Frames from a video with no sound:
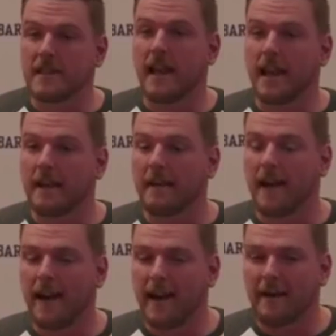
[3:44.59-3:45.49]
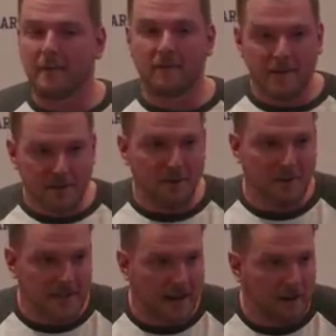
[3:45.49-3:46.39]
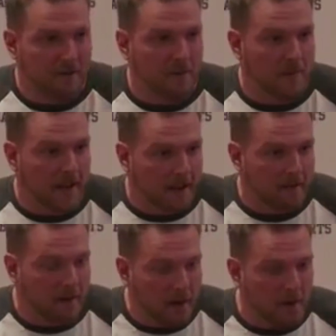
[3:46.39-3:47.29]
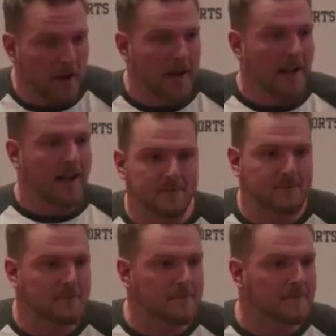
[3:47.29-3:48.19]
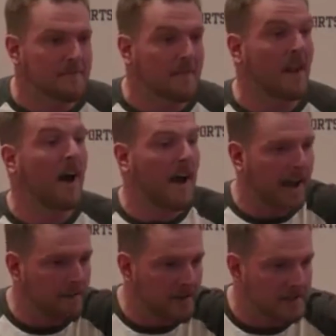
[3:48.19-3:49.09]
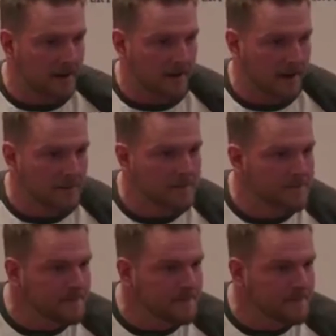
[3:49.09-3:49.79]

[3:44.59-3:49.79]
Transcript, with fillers: today, I am officially retiring from the NFL. Adam Vinatieri, yep.